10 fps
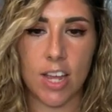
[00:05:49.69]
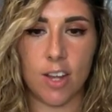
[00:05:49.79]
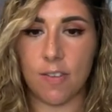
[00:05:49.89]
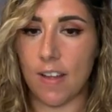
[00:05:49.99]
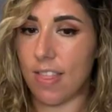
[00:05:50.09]

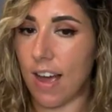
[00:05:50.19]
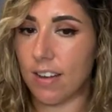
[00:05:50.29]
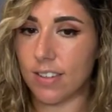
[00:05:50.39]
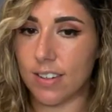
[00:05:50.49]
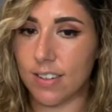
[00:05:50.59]
you've had
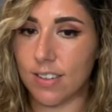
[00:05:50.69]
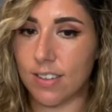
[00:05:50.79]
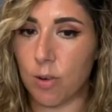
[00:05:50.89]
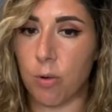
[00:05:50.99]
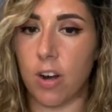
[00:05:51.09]

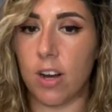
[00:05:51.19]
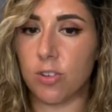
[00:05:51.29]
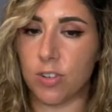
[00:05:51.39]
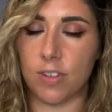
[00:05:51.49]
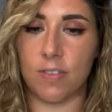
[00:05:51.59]
thousands or
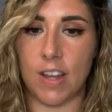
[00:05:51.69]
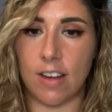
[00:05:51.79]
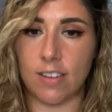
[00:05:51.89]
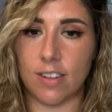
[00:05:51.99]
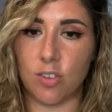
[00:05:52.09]
hundreds of
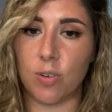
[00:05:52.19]
thousands